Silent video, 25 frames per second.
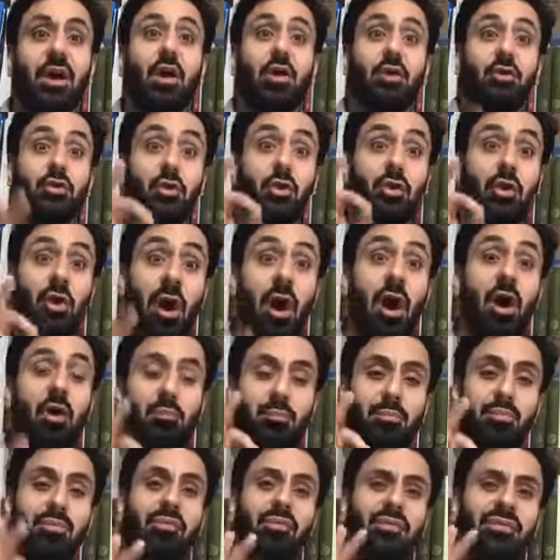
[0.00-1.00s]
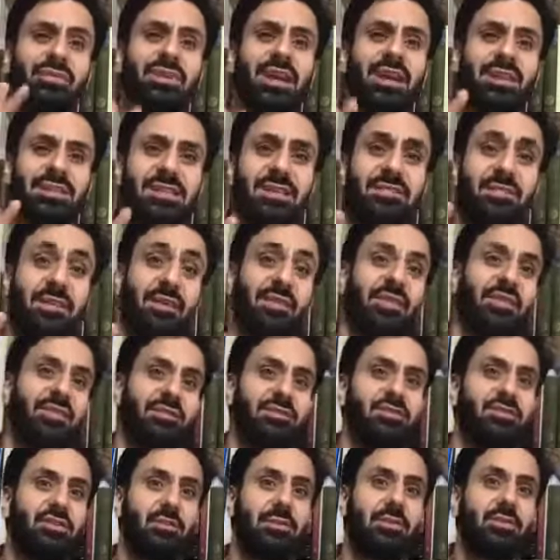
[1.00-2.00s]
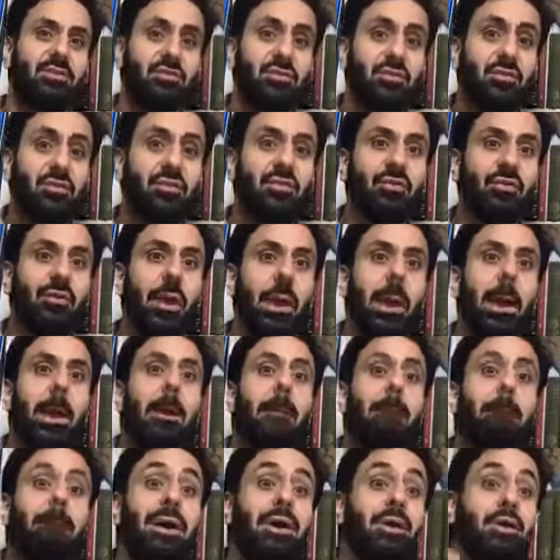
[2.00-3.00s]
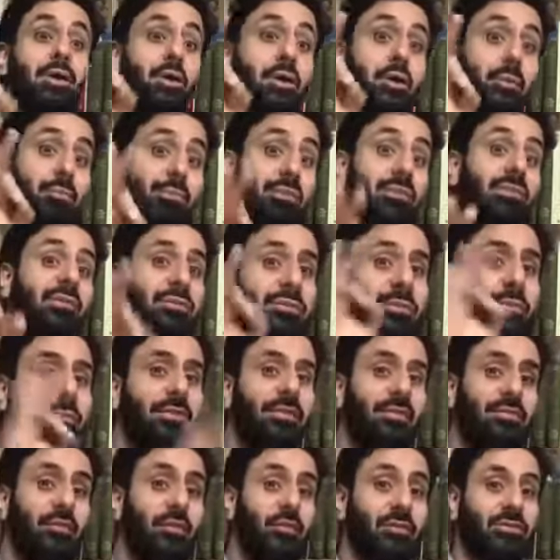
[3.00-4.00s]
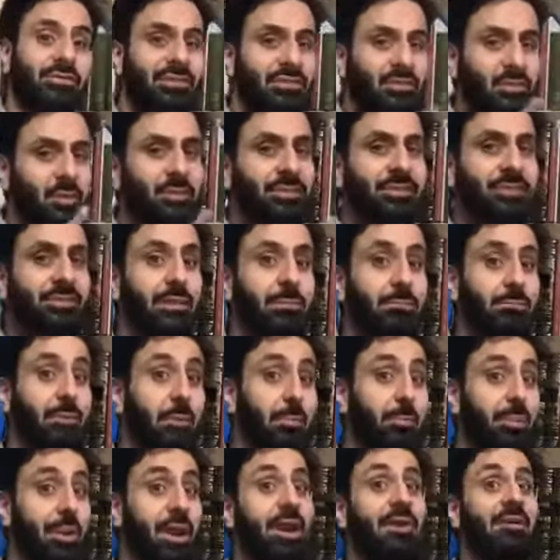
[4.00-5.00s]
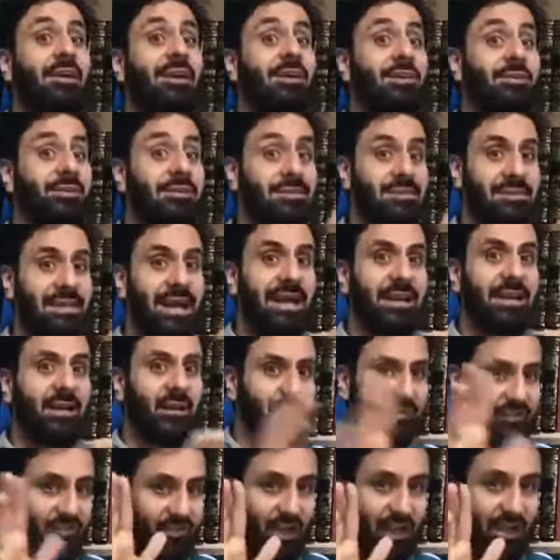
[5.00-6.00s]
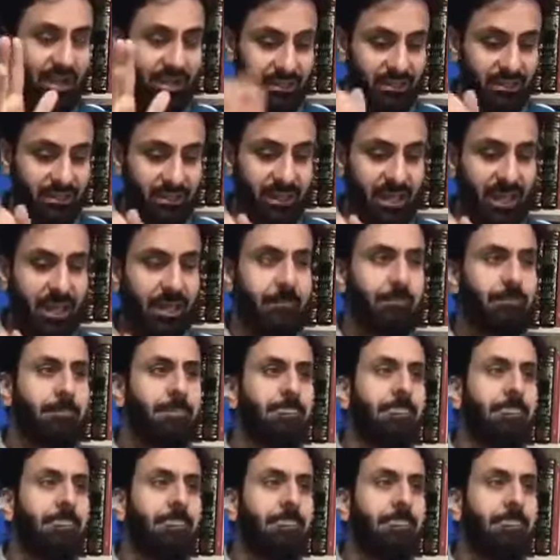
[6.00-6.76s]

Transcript: You can't prove scientific theories to be true, but you can prove them to be false. This was the Popperian understanding of science, okay?